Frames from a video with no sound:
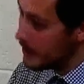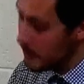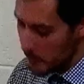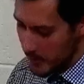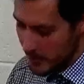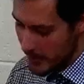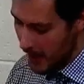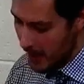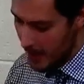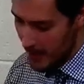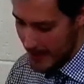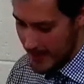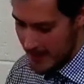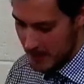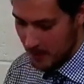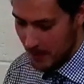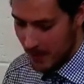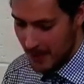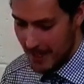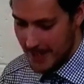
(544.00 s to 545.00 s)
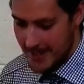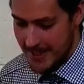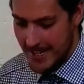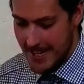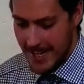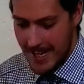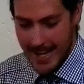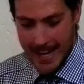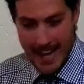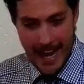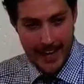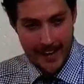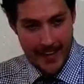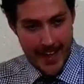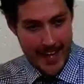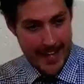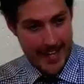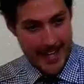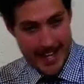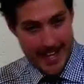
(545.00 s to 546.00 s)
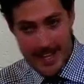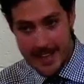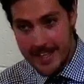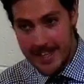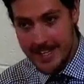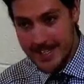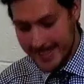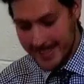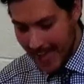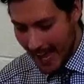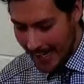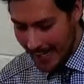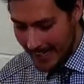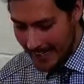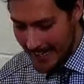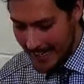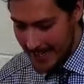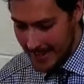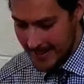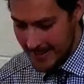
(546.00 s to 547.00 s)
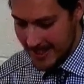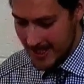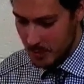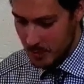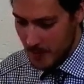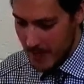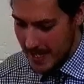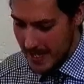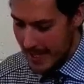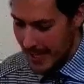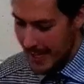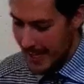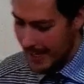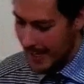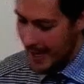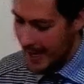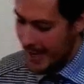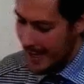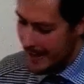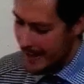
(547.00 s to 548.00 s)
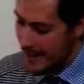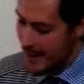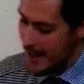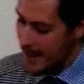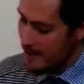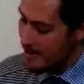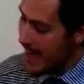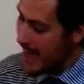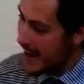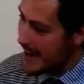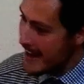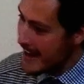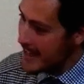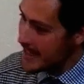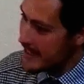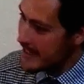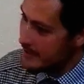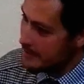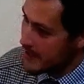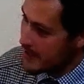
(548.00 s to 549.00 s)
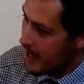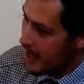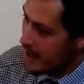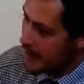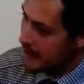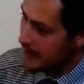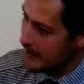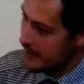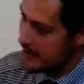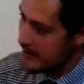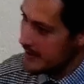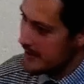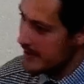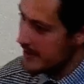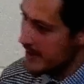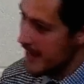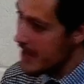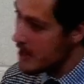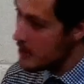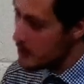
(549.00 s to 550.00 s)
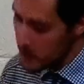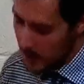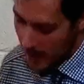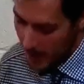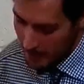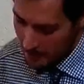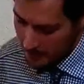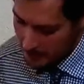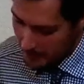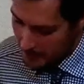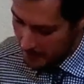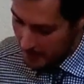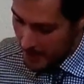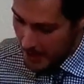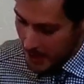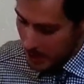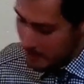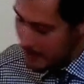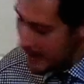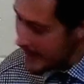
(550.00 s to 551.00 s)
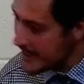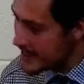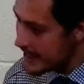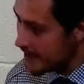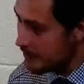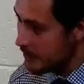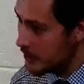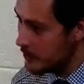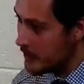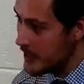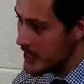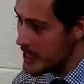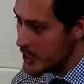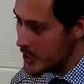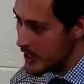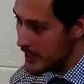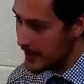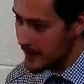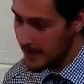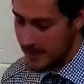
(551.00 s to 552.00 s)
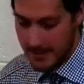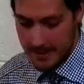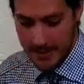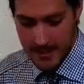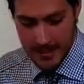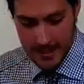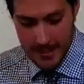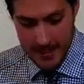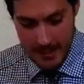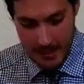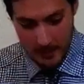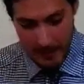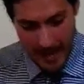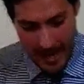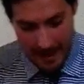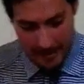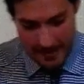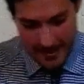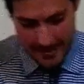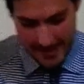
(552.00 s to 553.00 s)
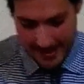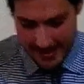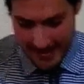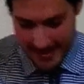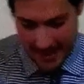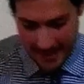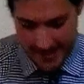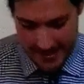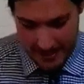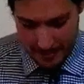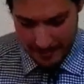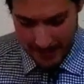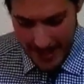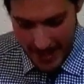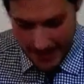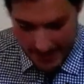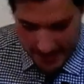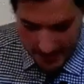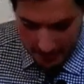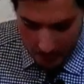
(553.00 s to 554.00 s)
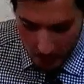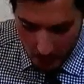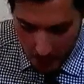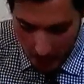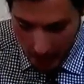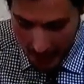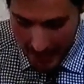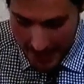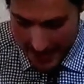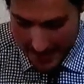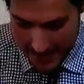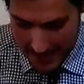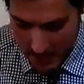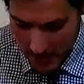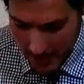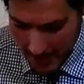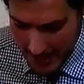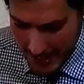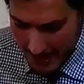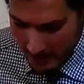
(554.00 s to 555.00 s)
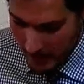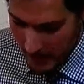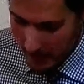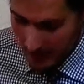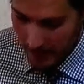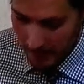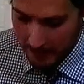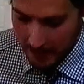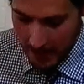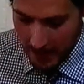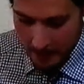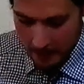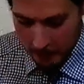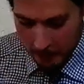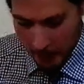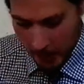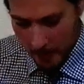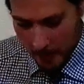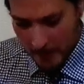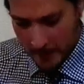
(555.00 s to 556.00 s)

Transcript: with the Holy Spirit, and they hear these Galileans speaking in their native tongues, they who come from many different regions. And we have this extensive list of all the places where these people have come from.